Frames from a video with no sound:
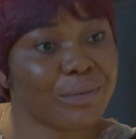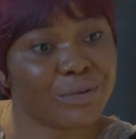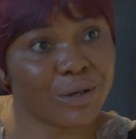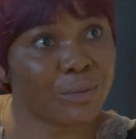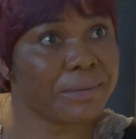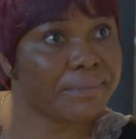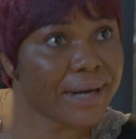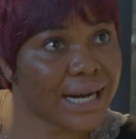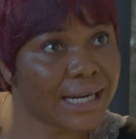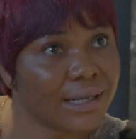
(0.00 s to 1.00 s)
my brother will be
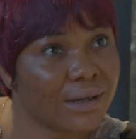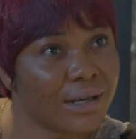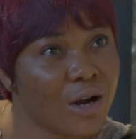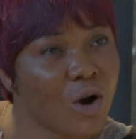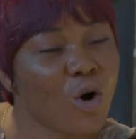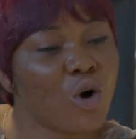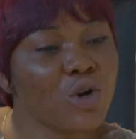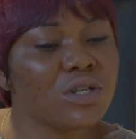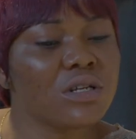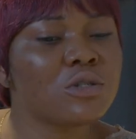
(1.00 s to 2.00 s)
back. All
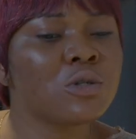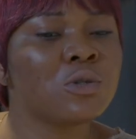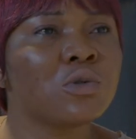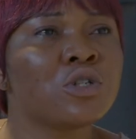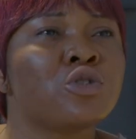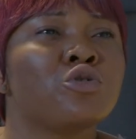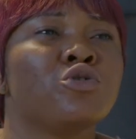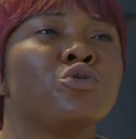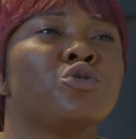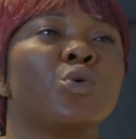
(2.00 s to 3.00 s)
you need to do is to
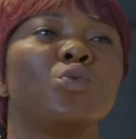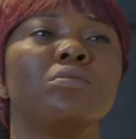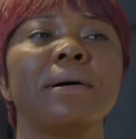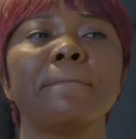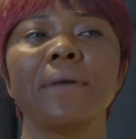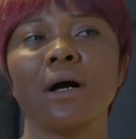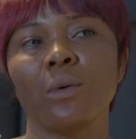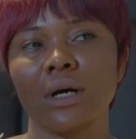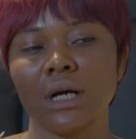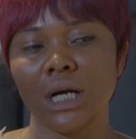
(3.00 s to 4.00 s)
use your woman
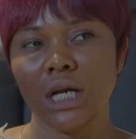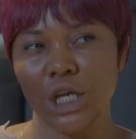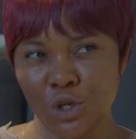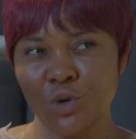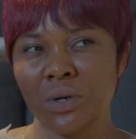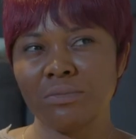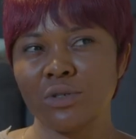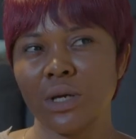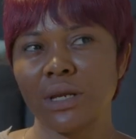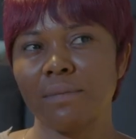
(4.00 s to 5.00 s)
power. You know what I'm
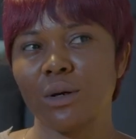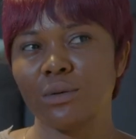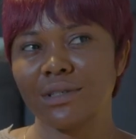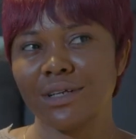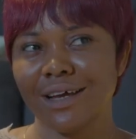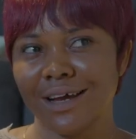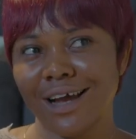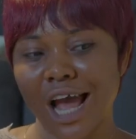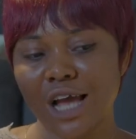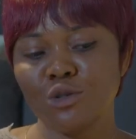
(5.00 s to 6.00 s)
talking about. Hmm?
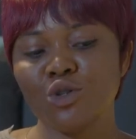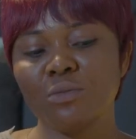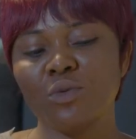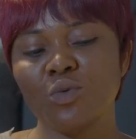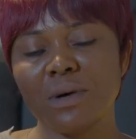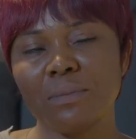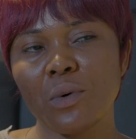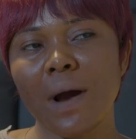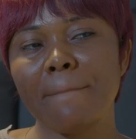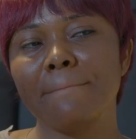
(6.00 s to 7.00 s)
Use your woman
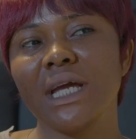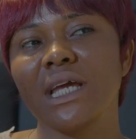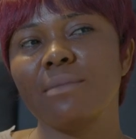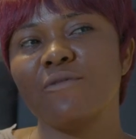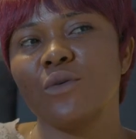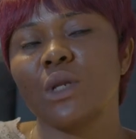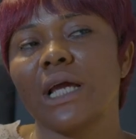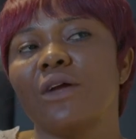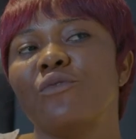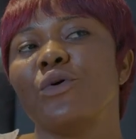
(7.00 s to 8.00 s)
power and make him feel
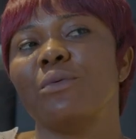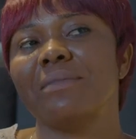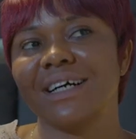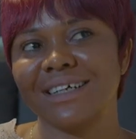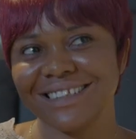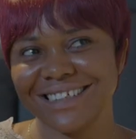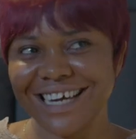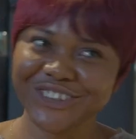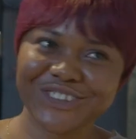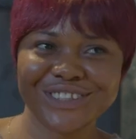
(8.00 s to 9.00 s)
like a real man.
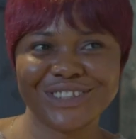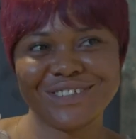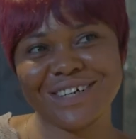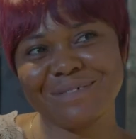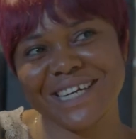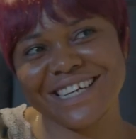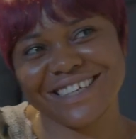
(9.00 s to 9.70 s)
I trust you now, my